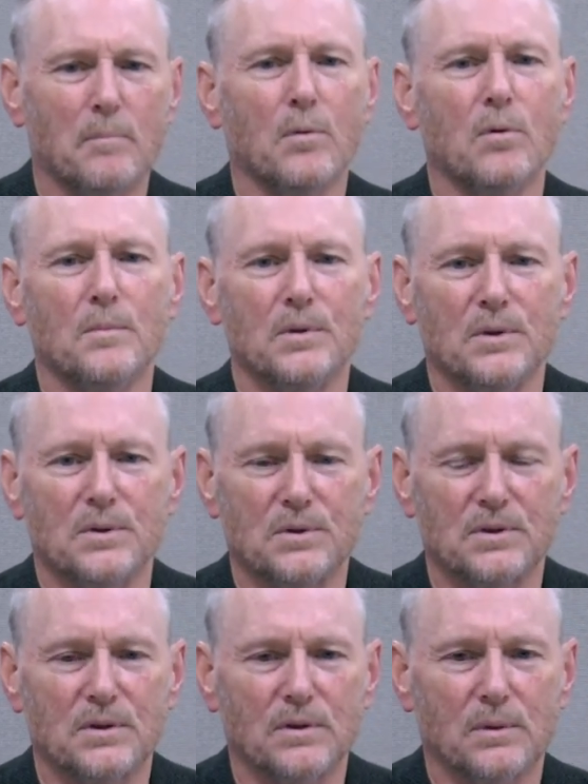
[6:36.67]
bull
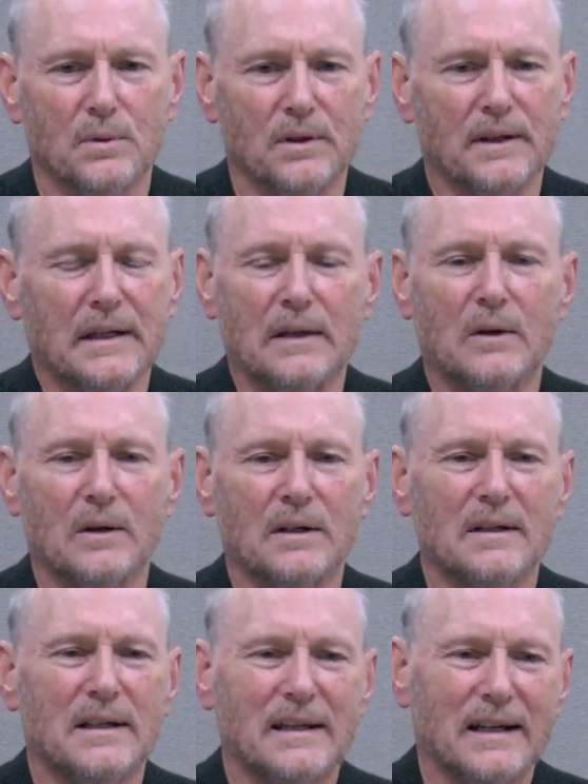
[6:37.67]
moose or an elk,
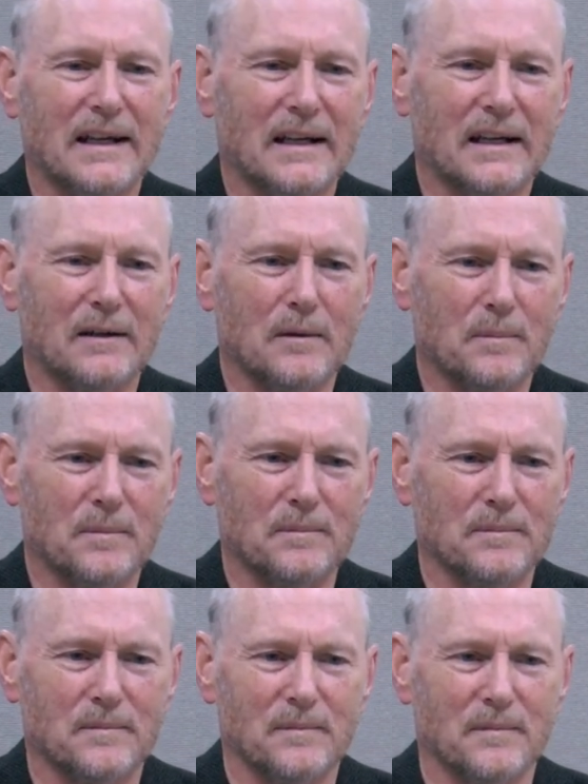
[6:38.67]
kind of help,
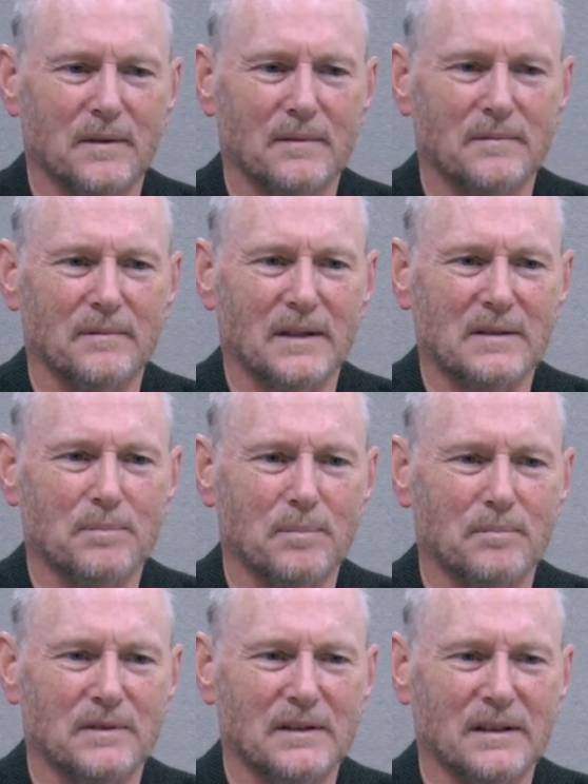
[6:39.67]

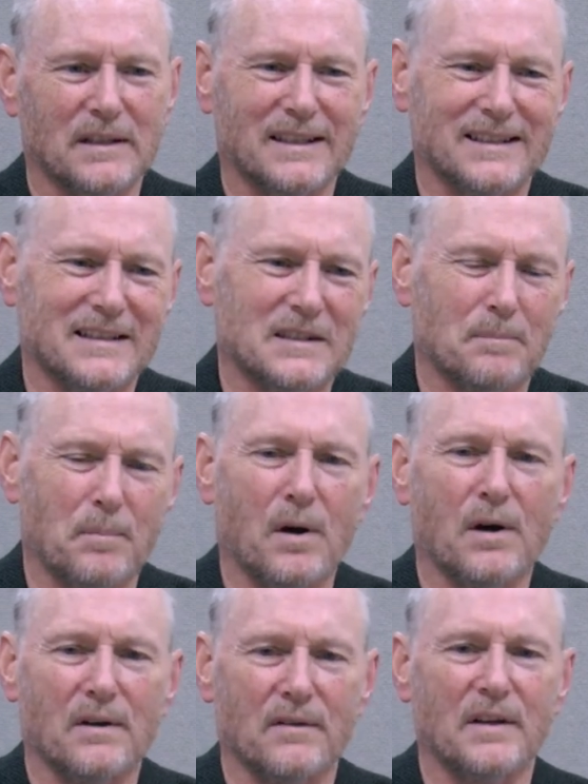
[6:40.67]
you know, it's just a
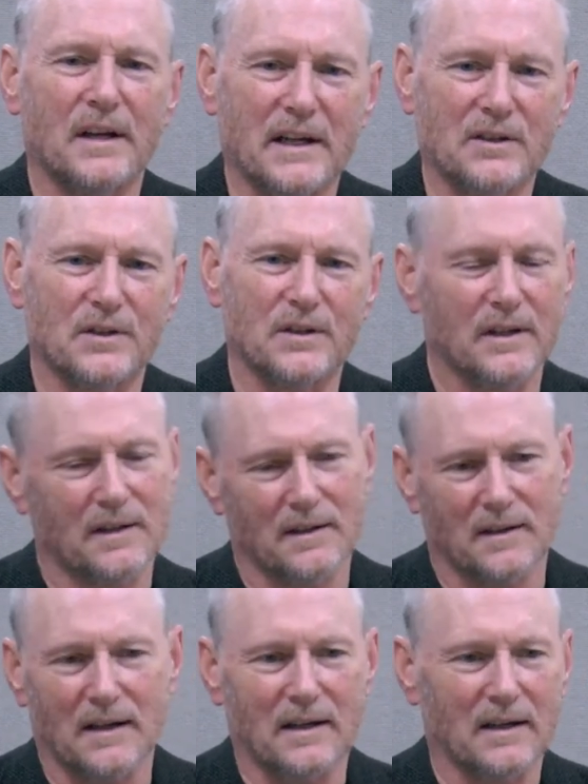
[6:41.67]
part of the nature,
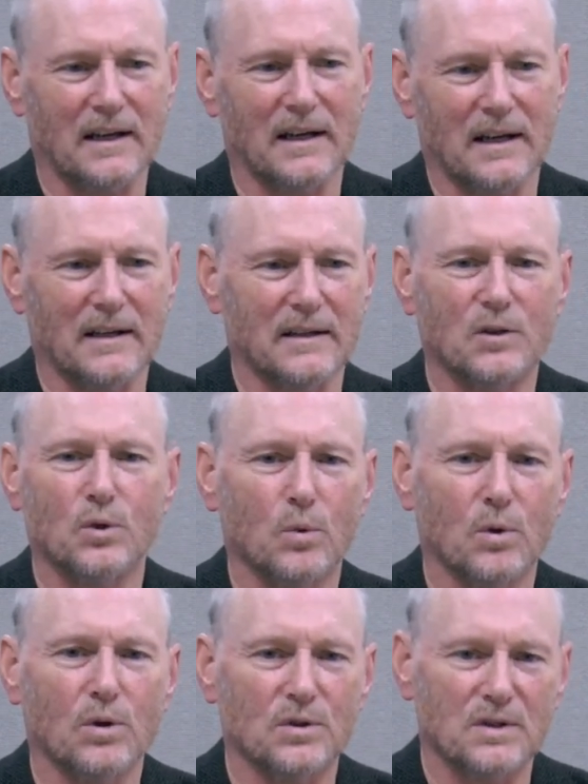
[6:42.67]
and it kind of hit two
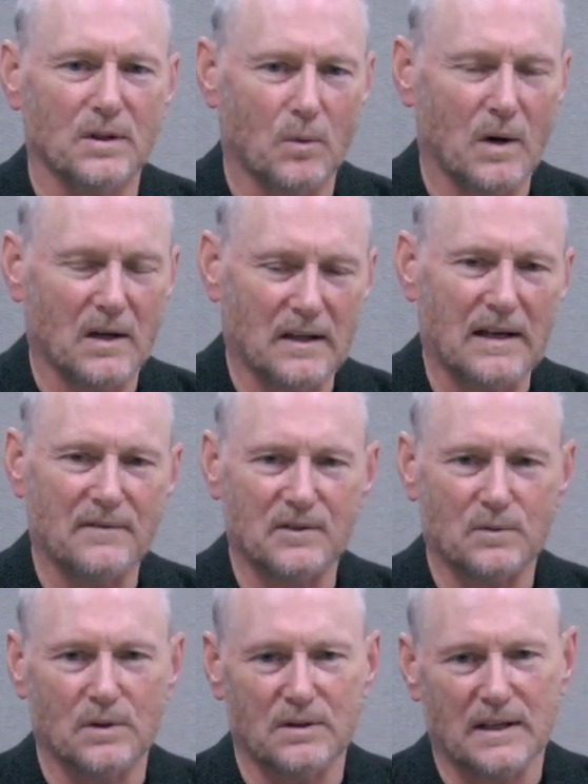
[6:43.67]
worlds, the wildlife
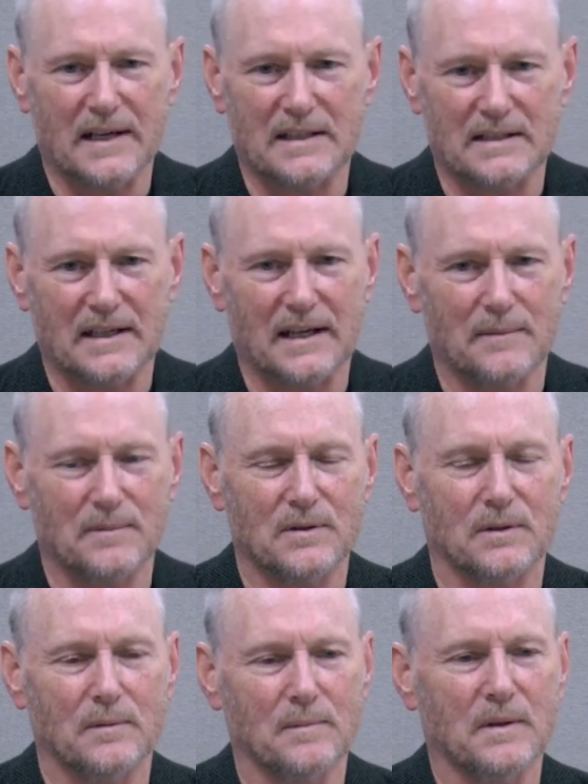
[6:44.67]
as well as landscape.
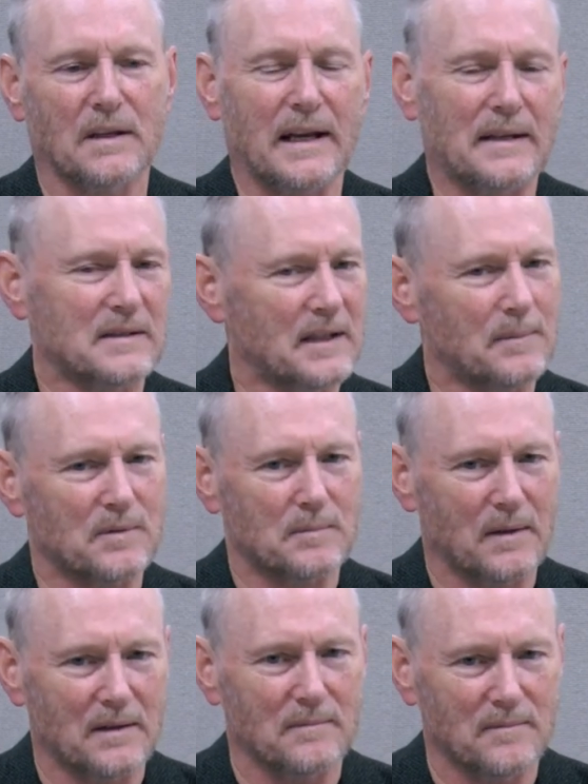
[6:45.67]
So, but landscape was
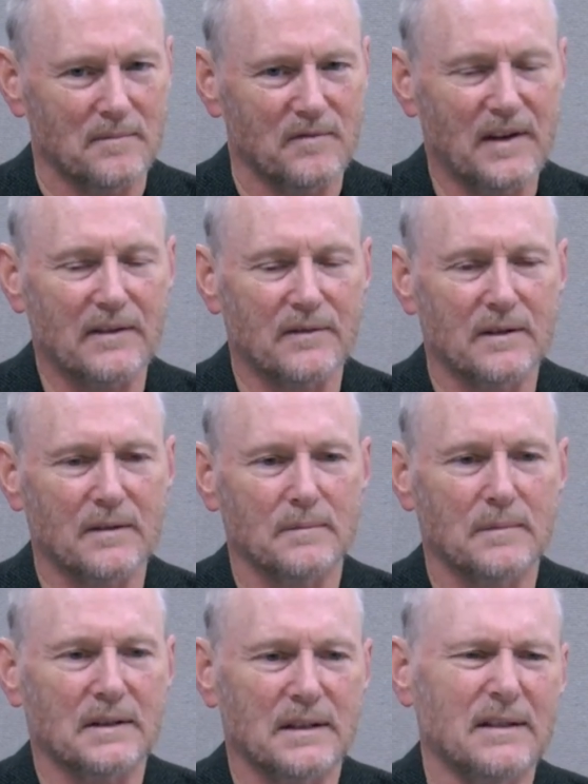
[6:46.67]
my favorite.
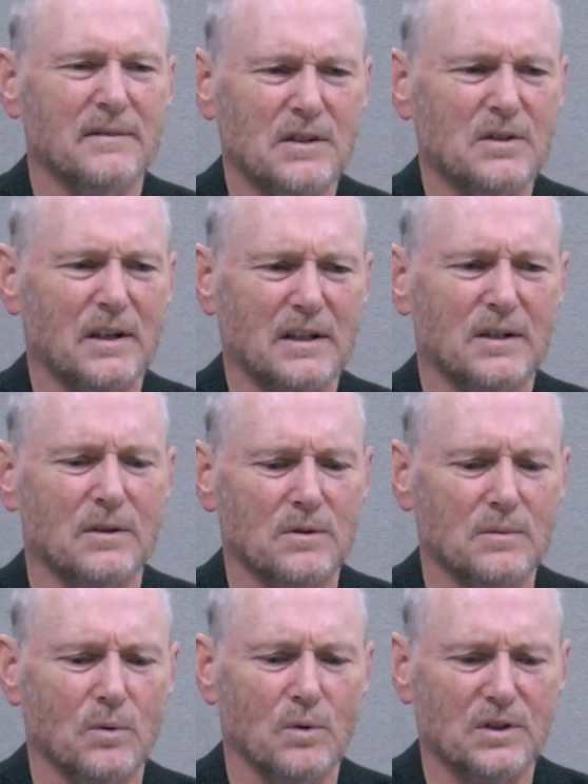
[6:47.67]
But then eventually I'd do
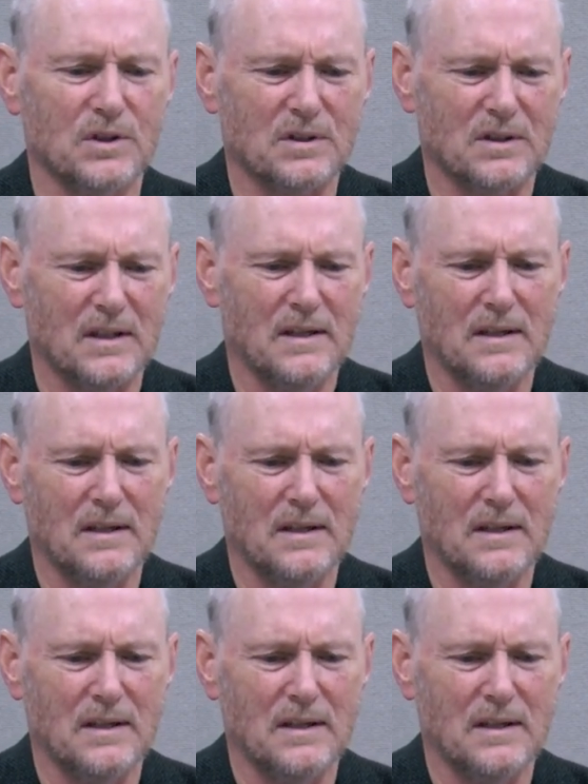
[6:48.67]
some more just